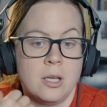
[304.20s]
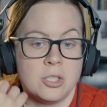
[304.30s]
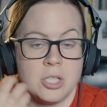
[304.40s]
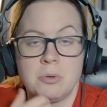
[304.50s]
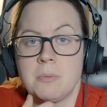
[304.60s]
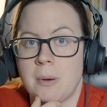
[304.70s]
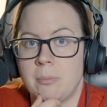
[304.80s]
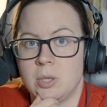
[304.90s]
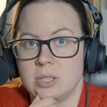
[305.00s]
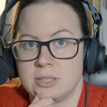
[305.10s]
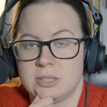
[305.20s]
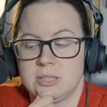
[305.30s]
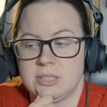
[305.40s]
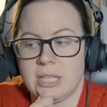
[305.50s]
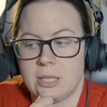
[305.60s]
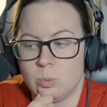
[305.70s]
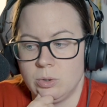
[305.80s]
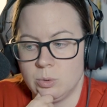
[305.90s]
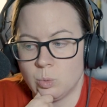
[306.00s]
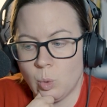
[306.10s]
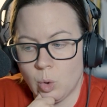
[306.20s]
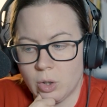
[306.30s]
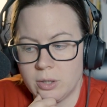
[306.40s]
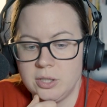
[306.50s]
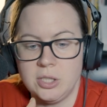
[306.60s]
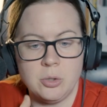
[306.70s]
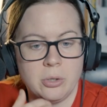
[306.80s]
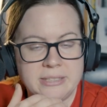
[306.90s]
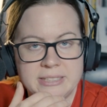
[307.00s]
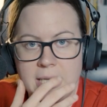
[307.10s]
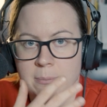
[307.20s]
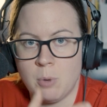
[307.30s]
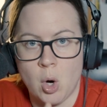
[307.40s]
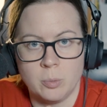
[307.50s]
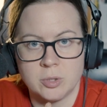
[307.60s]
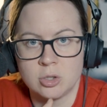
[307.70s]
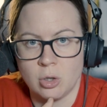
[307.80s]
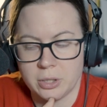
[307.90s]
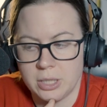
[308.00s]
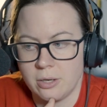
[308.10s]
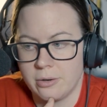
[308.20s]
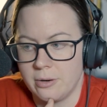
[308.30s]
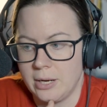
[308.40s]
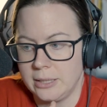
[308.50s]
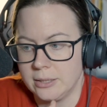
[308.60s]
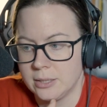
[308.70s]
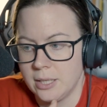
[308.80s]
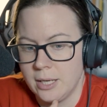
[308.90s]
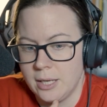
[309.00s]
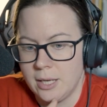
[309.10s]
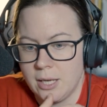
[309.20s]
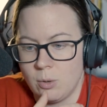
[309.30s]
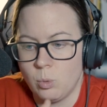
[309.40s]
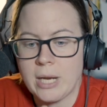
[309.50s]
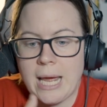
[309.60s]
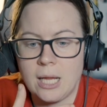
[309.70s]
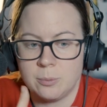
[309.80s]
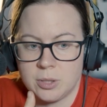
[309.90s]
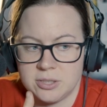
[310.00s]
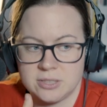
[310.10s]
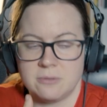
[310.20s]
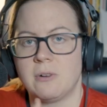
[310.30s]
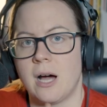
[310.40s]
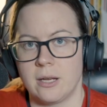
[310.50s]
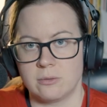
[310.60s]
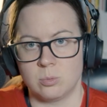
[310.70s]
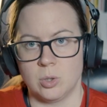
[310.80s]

she remembers the Second World War, the USA bombed Tokyo and what helped her survive